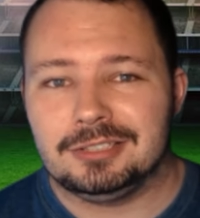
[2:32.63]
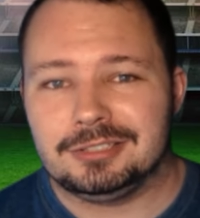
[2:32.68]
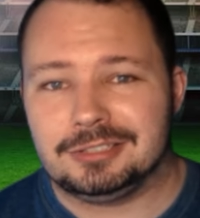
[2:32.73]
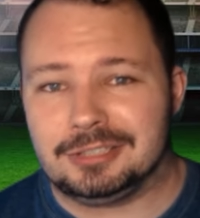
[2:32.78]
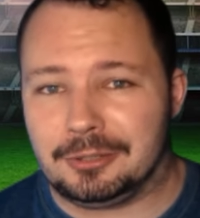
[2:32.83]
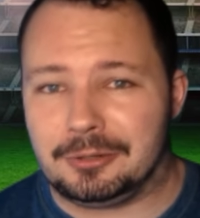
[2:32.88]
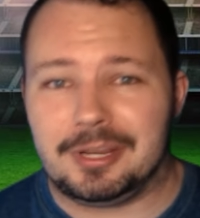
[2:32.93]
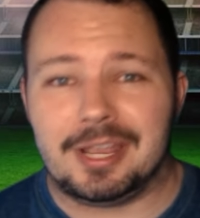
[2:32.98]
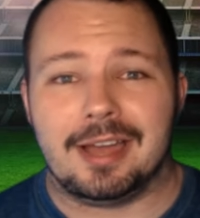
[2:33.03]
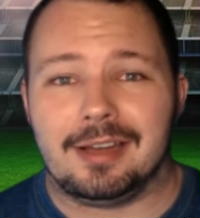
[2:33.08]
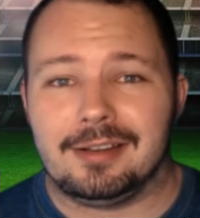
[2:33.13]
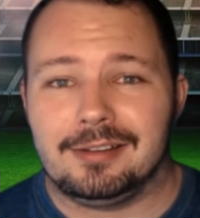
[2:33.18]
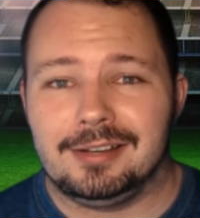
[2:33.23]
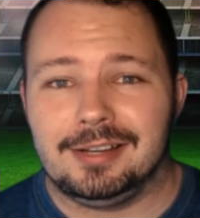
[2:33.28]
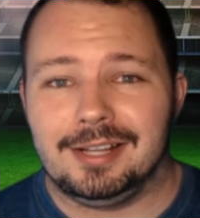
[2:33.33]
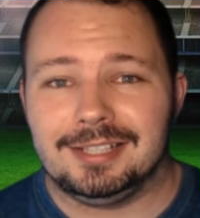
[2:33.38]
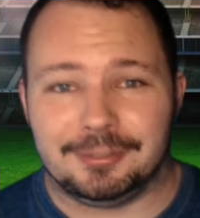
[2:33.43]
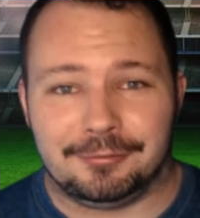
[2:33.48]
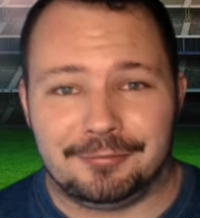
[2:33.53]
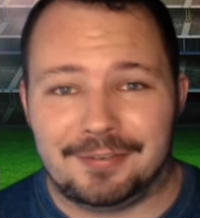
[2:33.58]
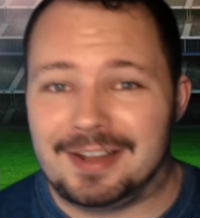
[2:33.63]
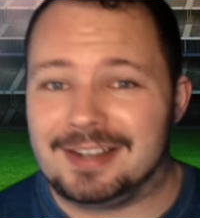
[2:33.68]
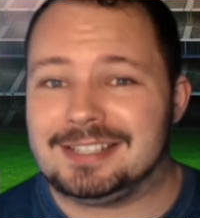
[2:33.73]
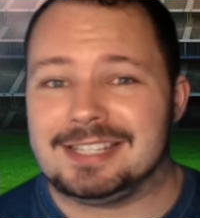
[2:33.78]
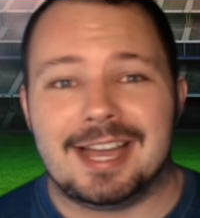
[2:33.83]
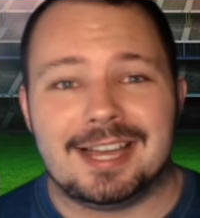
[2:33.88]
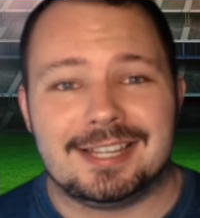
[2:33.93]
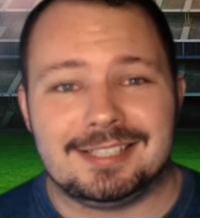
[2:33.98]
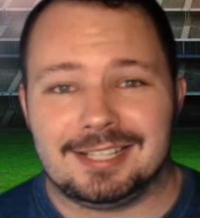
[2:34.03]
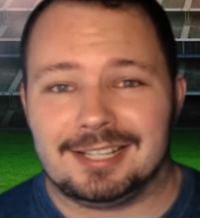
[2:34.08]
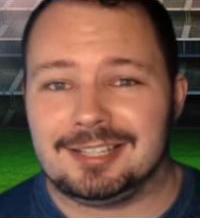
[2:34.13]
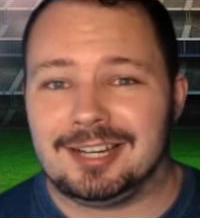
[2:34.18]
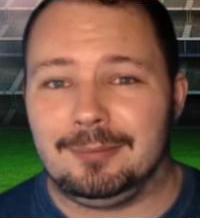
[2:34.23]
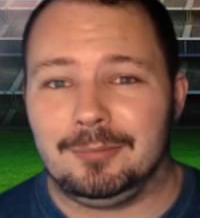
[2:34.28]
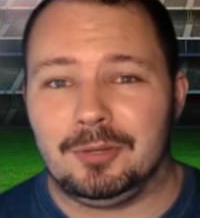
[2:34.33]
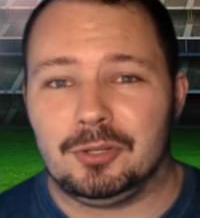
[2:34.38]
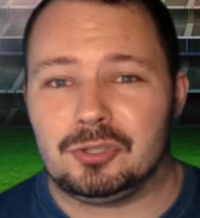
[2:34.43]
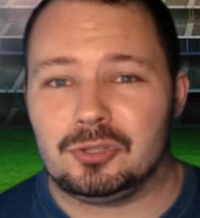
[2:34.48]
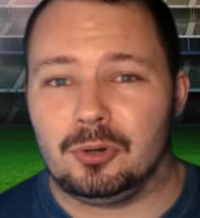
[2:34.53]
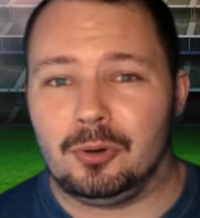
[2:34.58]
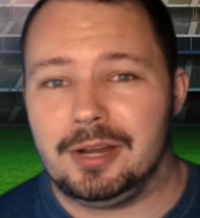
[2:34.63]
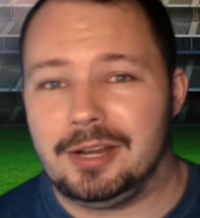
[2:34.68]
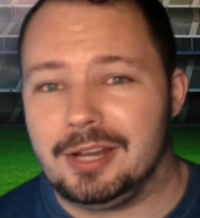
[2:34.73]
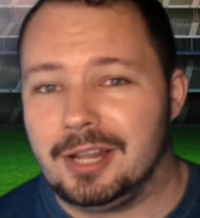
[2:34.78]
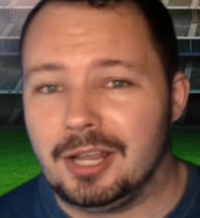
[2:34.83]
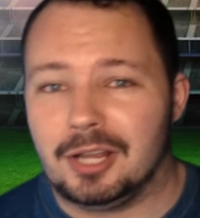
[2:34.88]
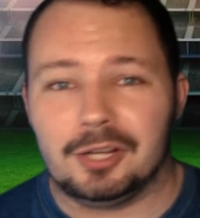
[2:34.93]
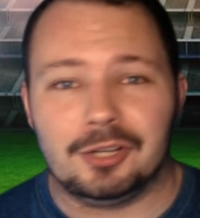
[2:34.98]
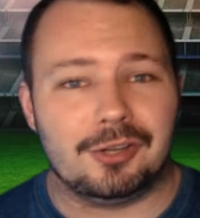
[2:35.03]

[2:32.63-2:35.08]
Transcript: So yeah, it's a fantastic time to join.